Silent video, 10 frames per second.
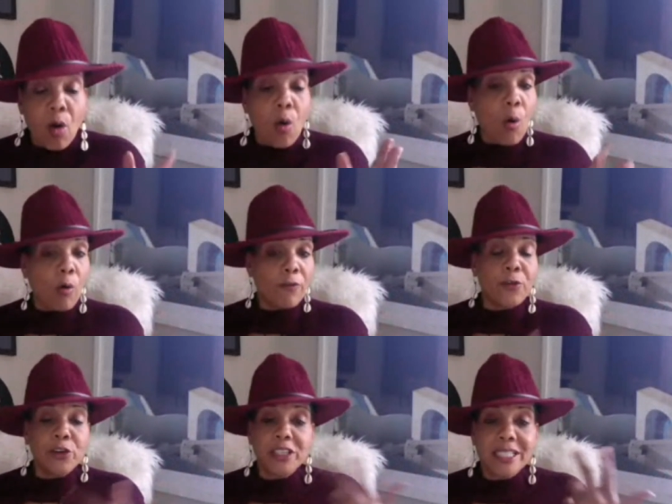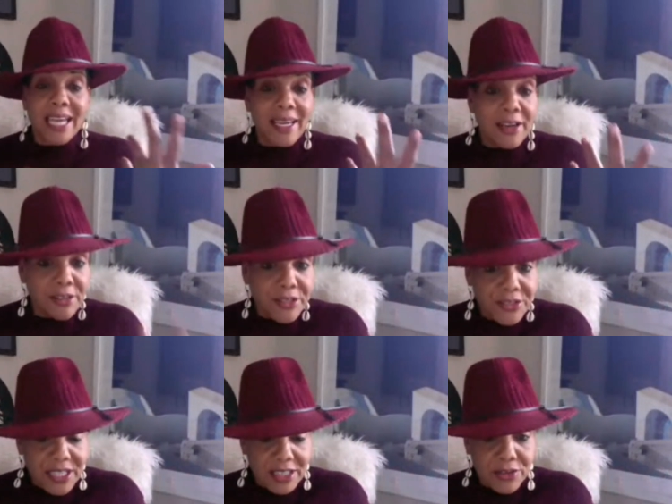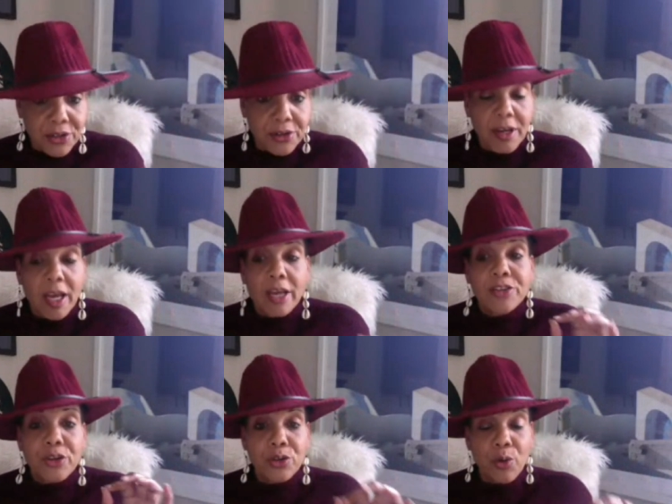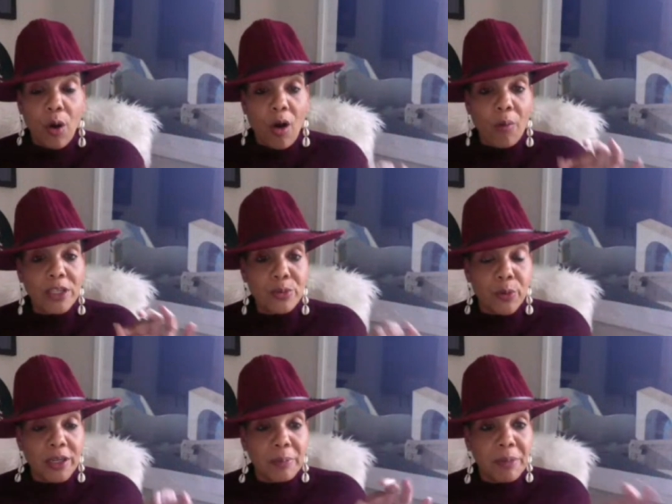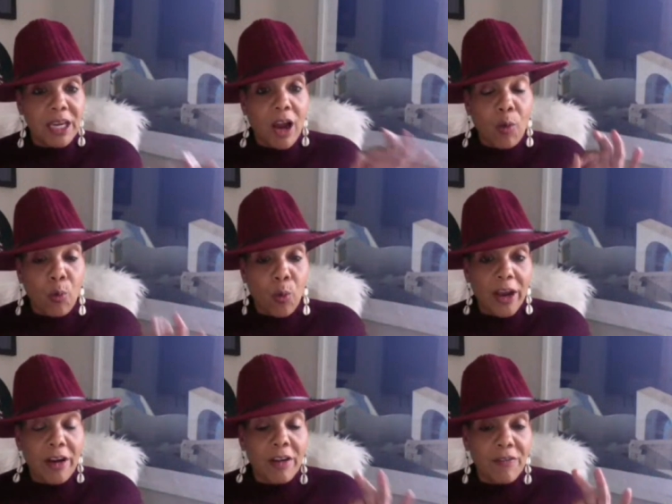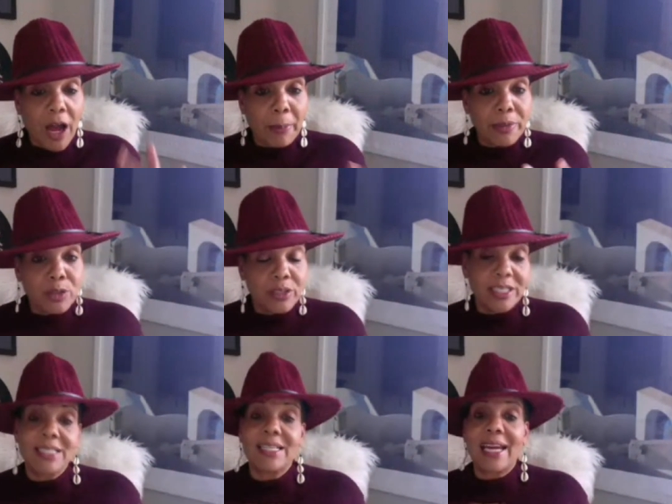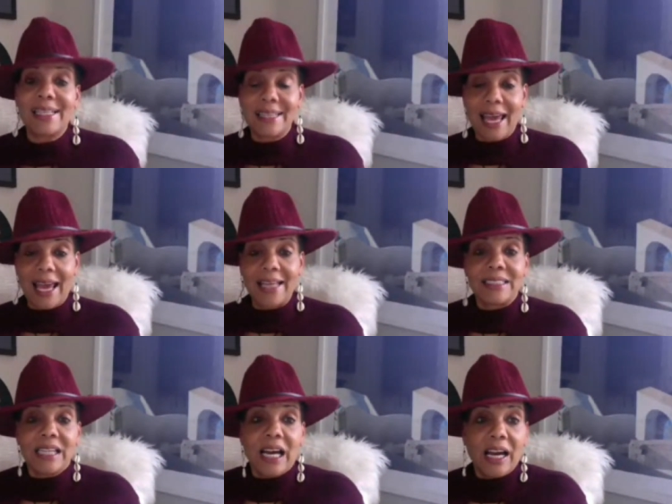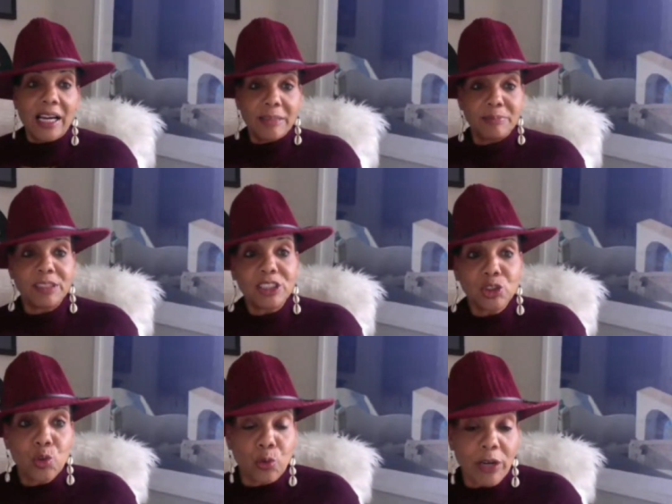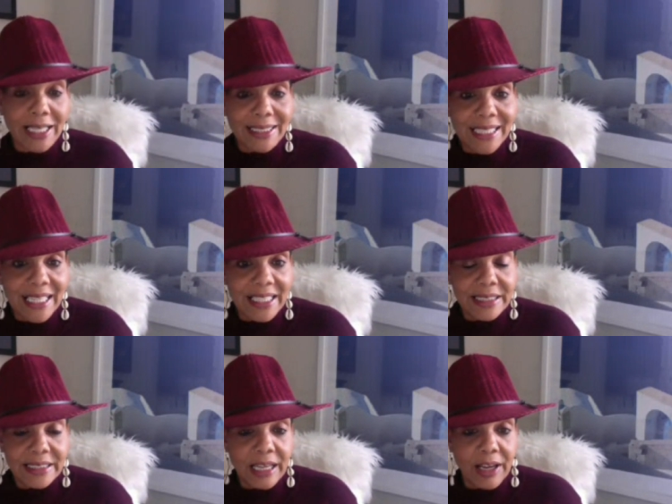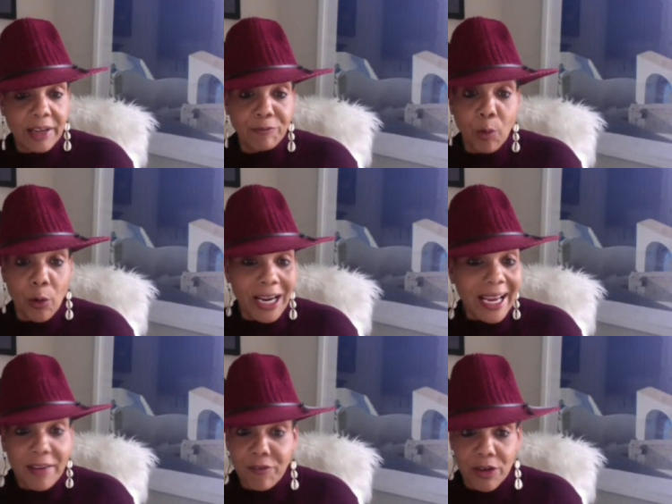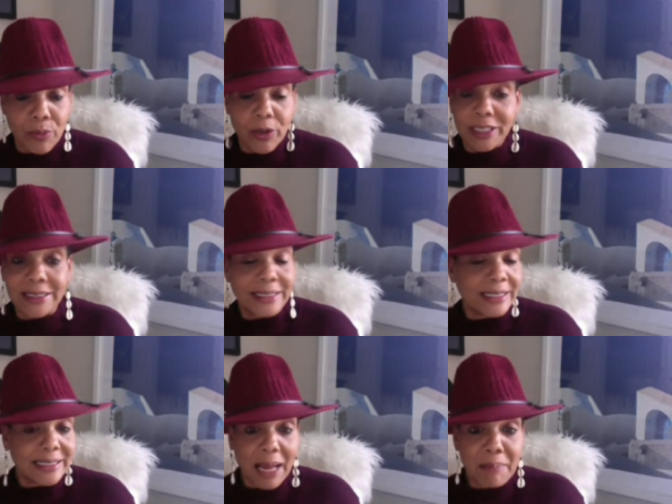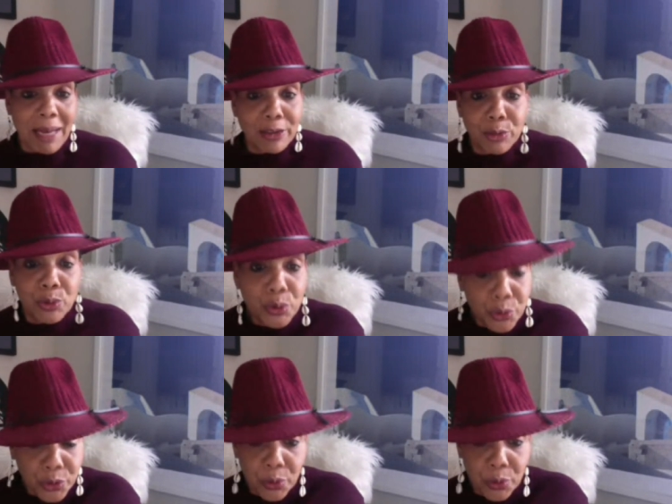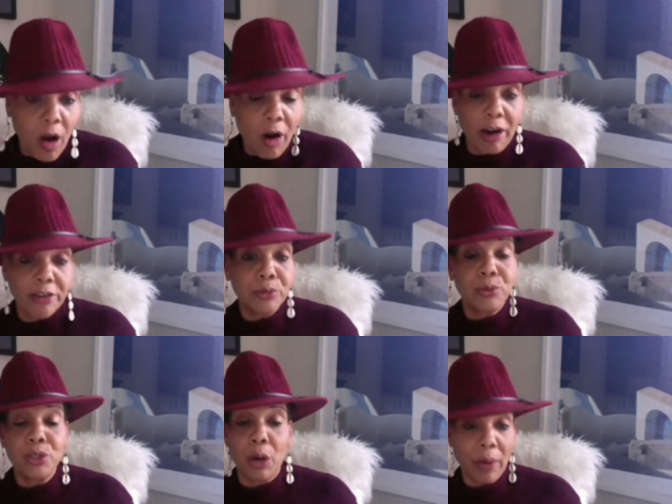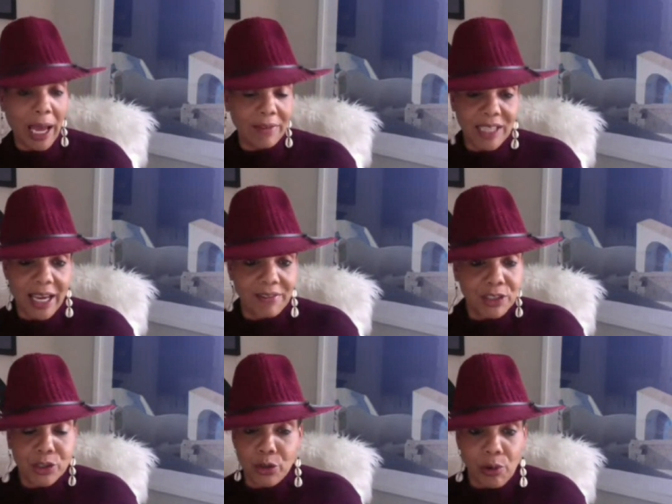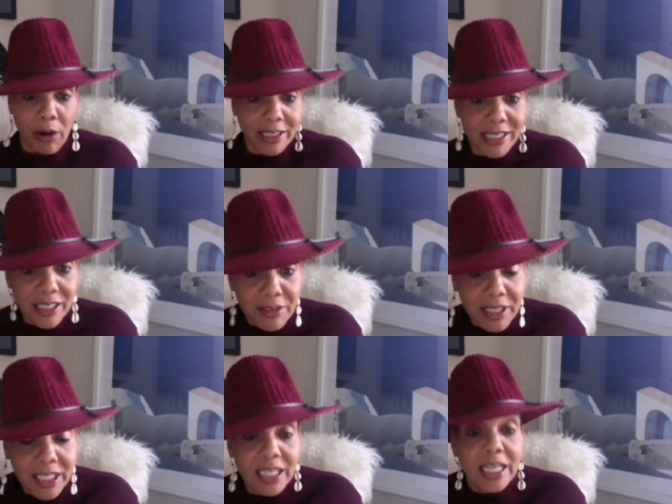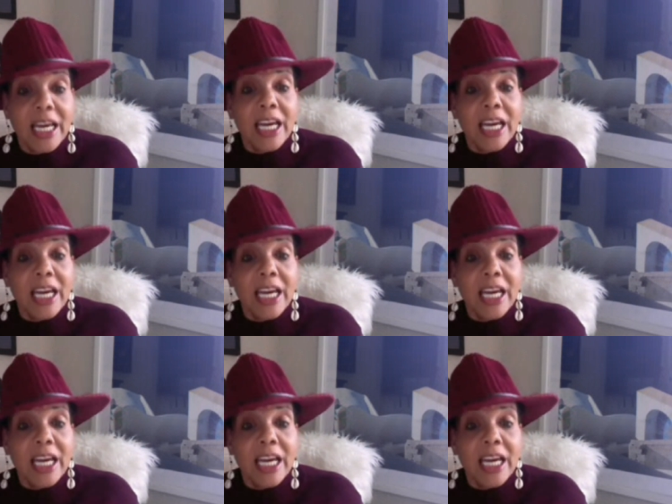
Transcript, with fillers: or for your daycare center. So you always want to be aware of opportunities like that. Um, this grant is for everyone. It does not matter who you are. You don't have to have a certain criteria